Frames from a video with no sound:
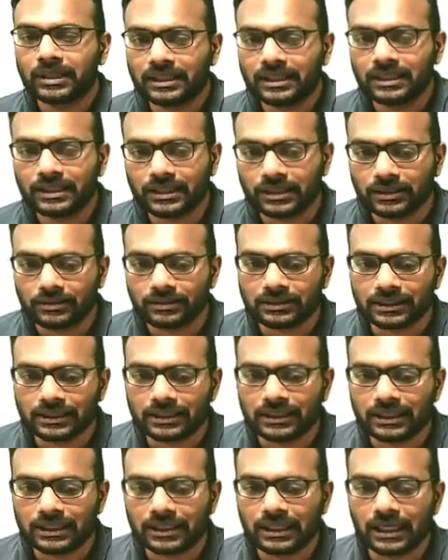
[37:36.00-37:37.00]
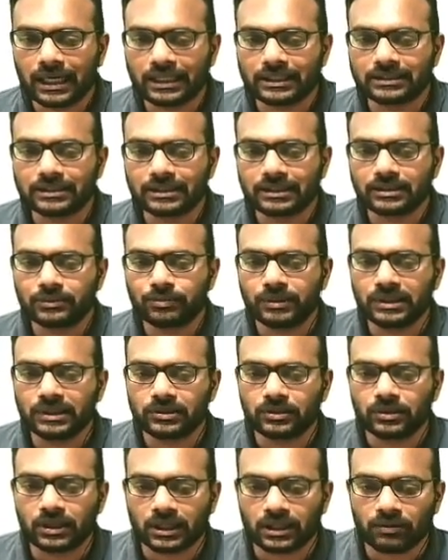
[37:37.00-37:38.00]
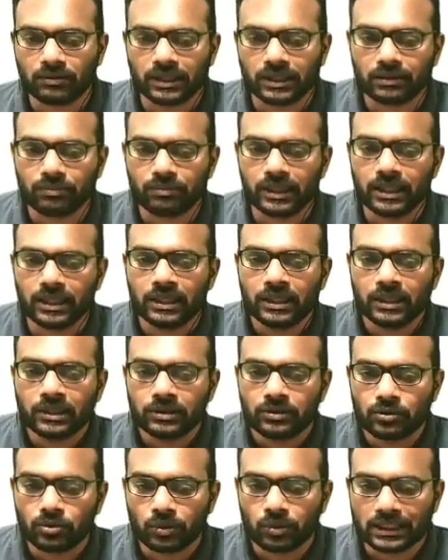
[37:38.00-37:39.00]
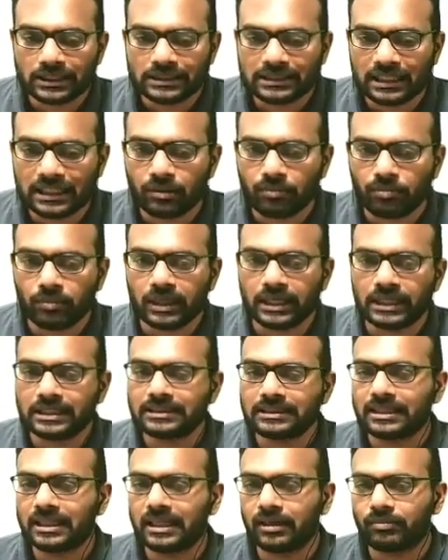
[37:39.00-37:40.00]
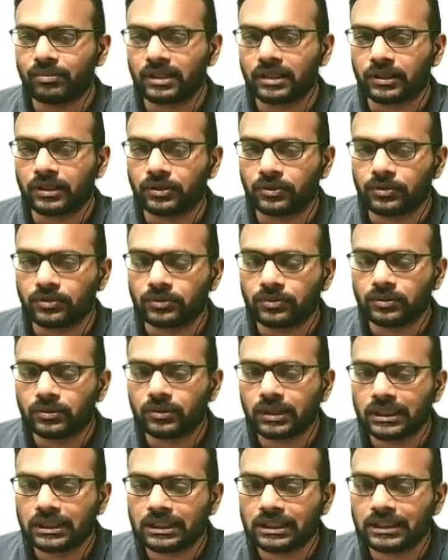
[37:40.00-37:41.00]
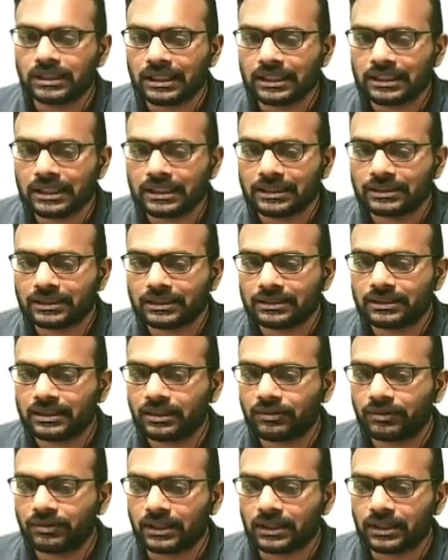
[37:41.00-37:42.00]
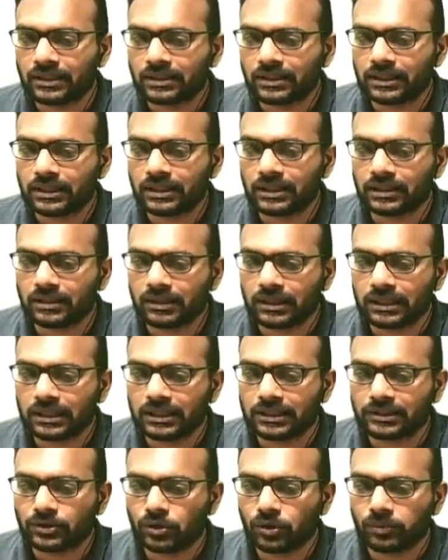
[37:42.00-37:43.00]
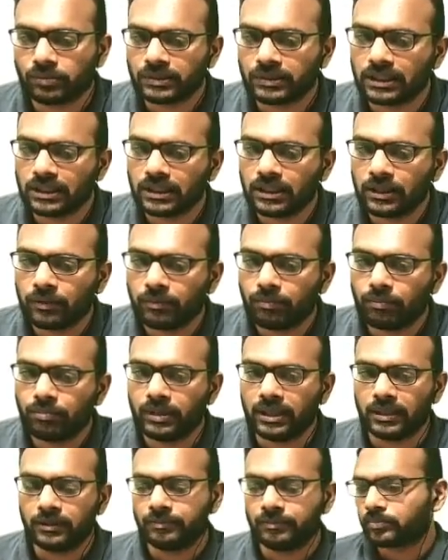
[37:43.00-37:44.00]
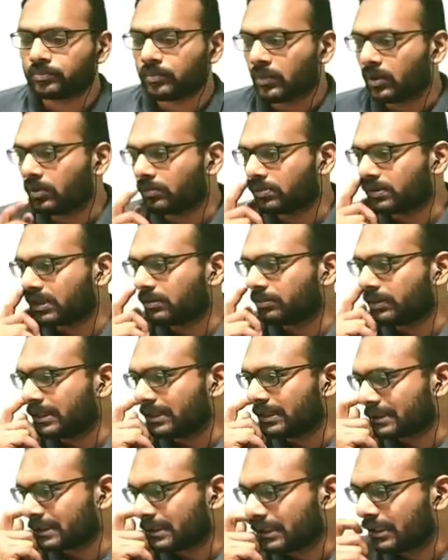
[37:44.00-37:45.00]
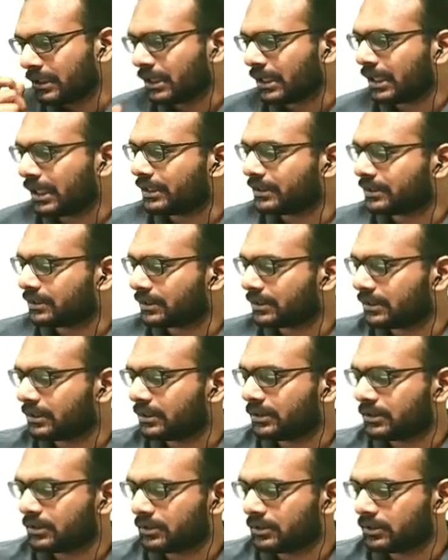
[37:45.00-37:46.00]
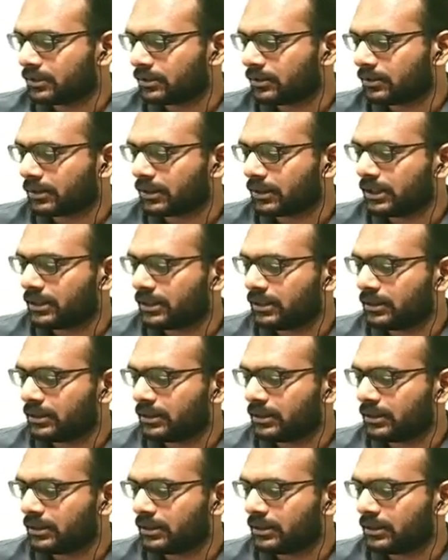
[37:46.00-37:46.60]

here you see that the answer is p square divided by twice m minus lambda q. Right, and that answer is given here. Okay, that's option B. Option B is the answer. All right.